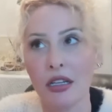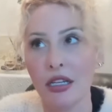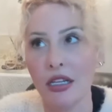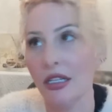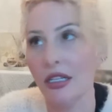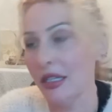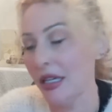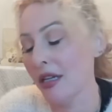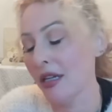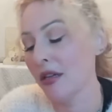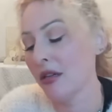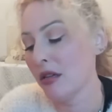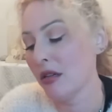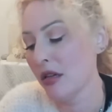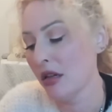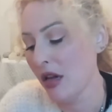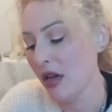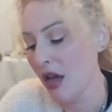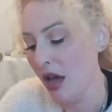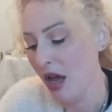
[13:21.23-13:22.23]
he did.
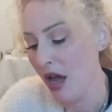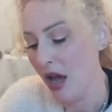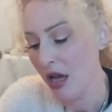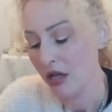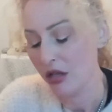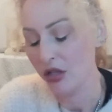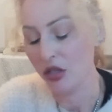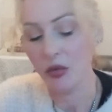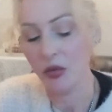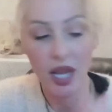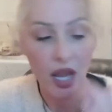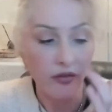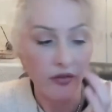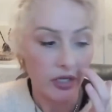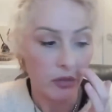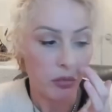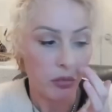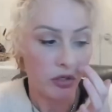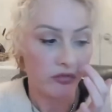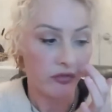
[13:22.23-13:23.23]
Do we have
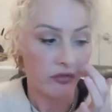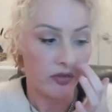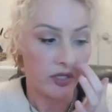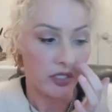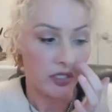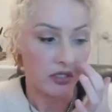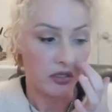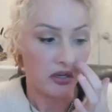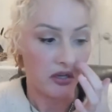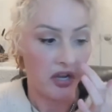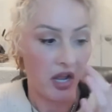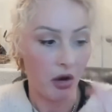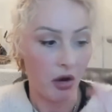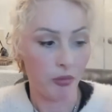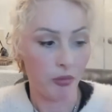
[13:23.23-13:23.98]
any proof of this? No.